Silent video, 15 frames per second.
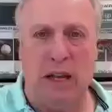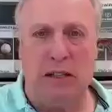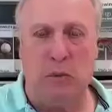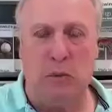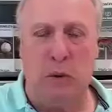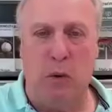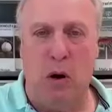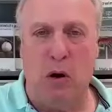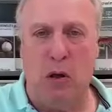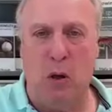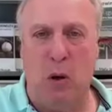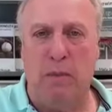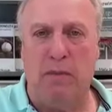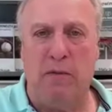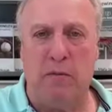as we woke
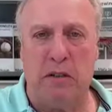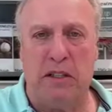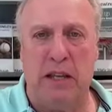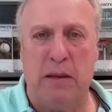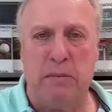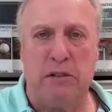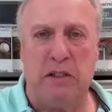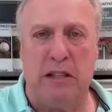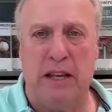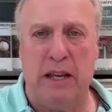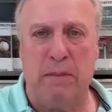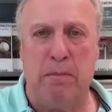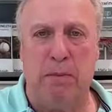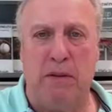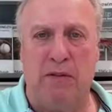you up from a deep
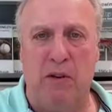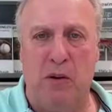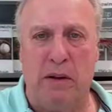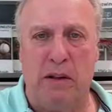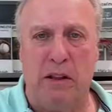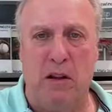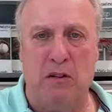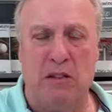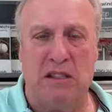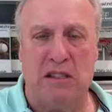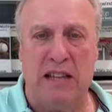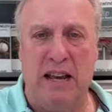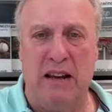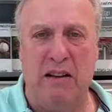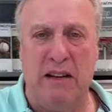sleep before we close this
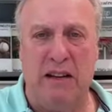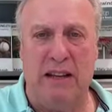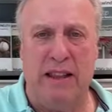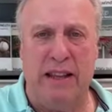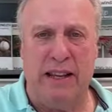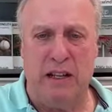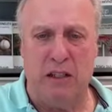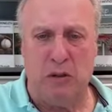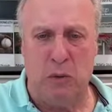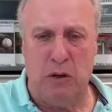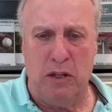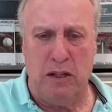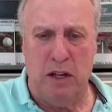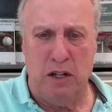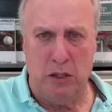out? Anything else you want
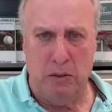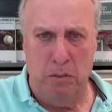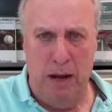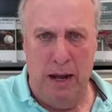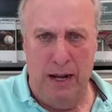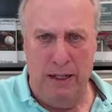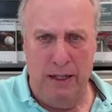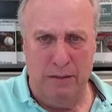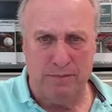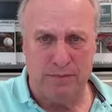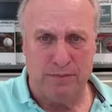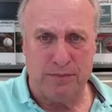to touch upon?